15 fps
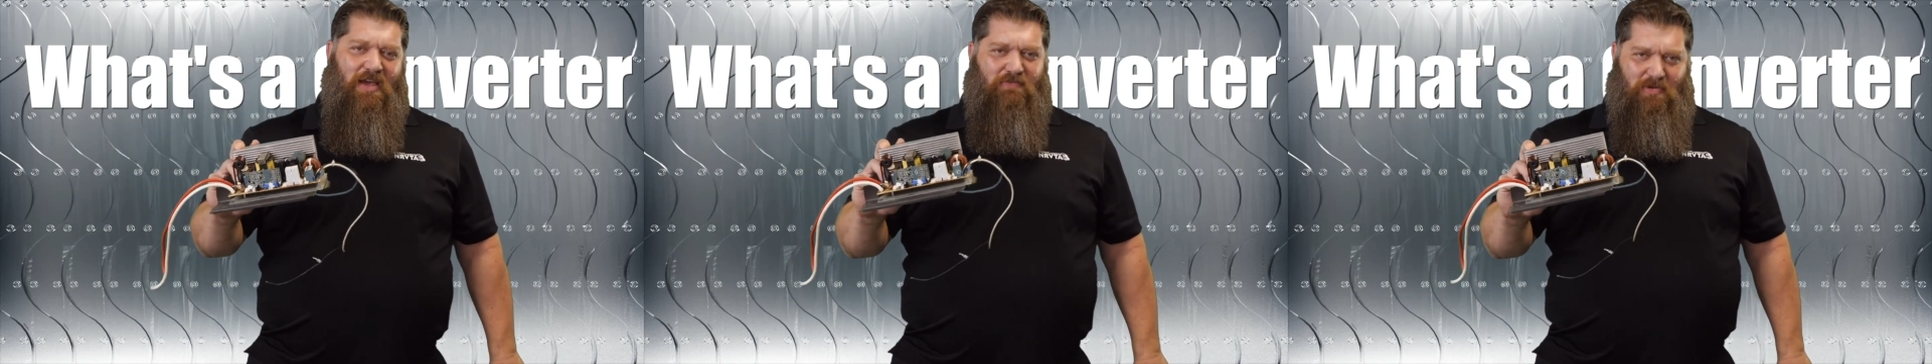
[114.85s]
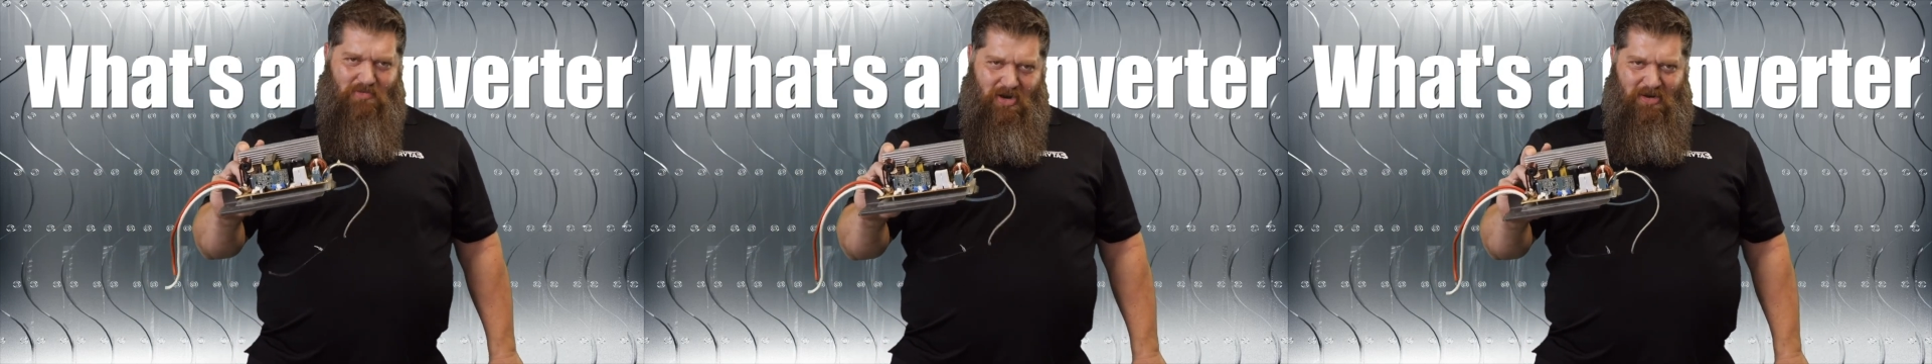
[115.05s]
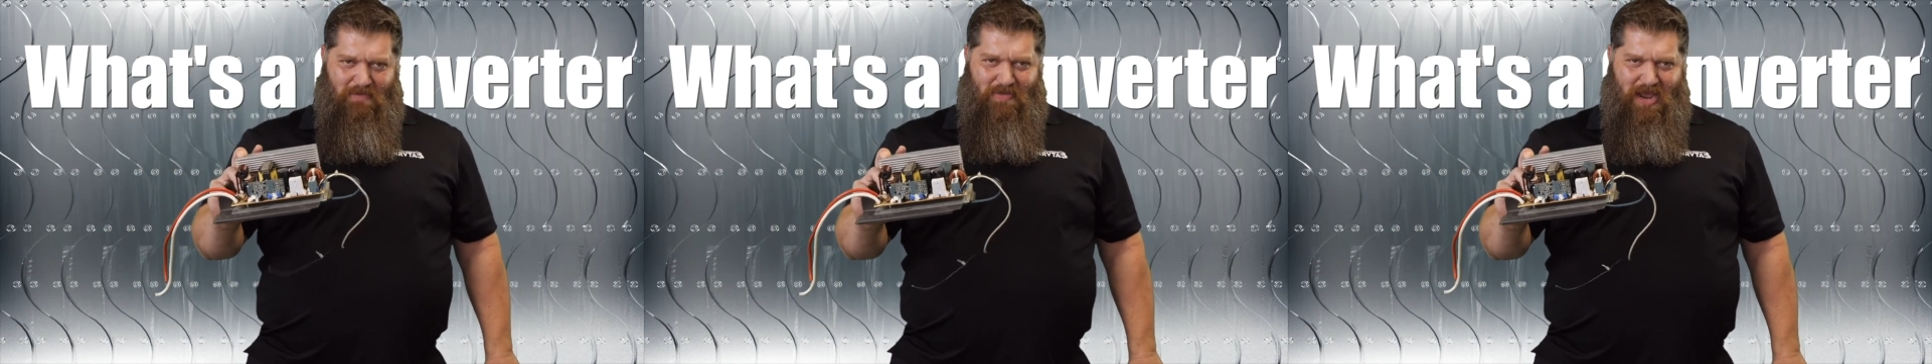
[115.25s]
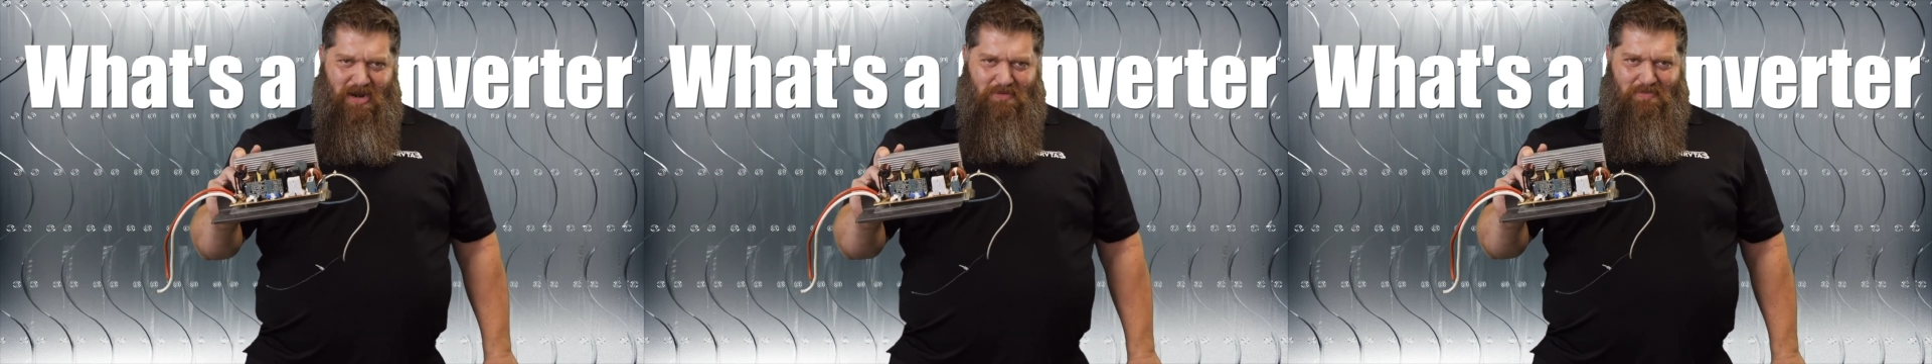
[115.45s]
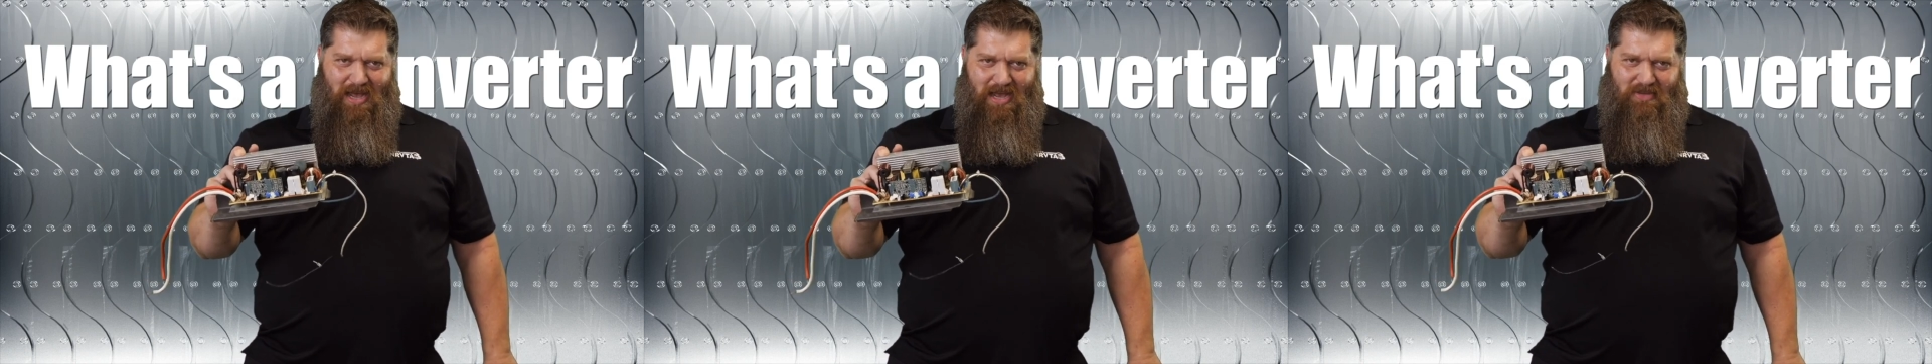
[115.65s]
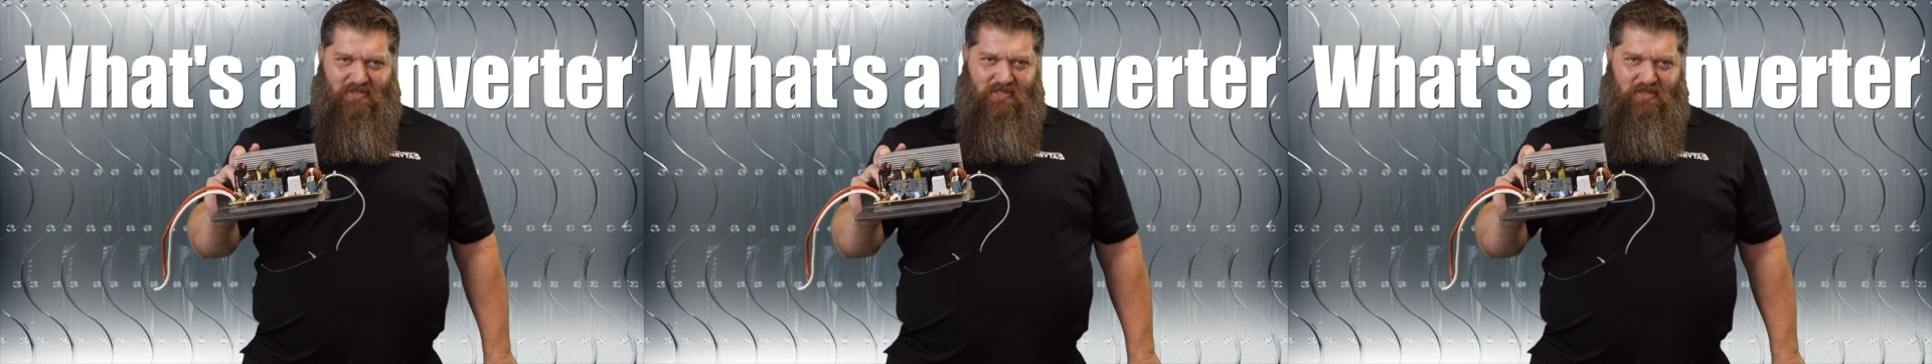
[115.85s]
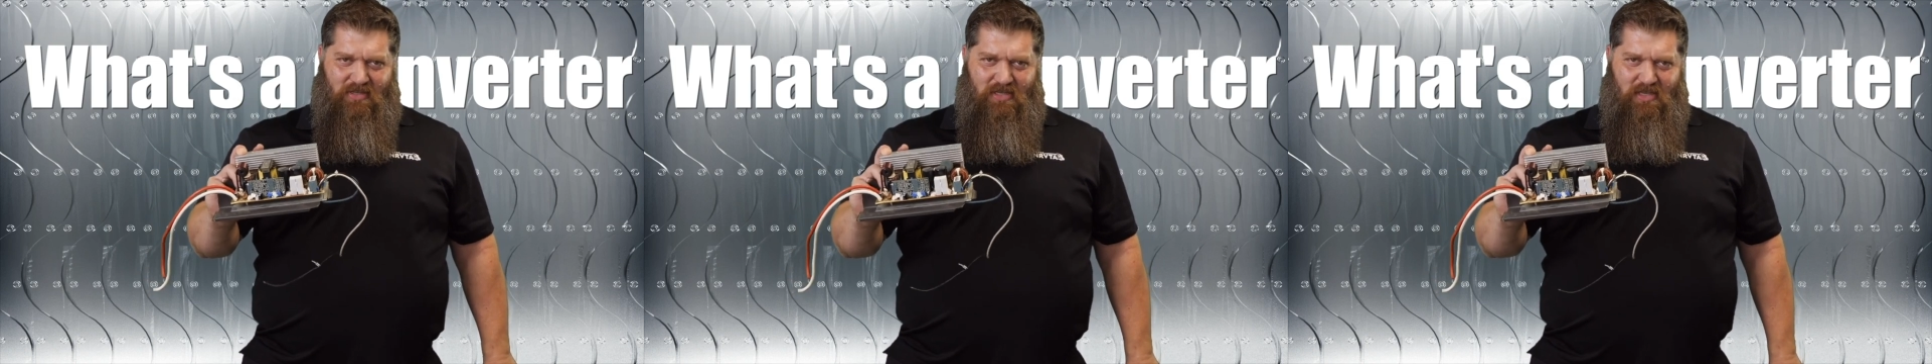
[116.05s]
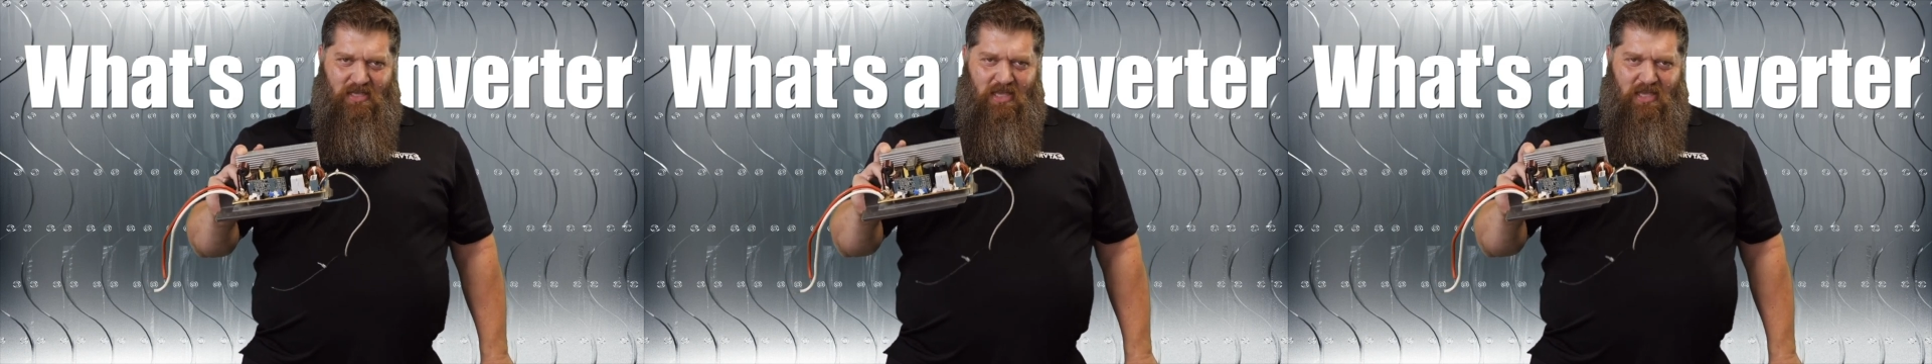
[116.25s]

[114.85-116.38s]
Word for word: of your breaker panel box.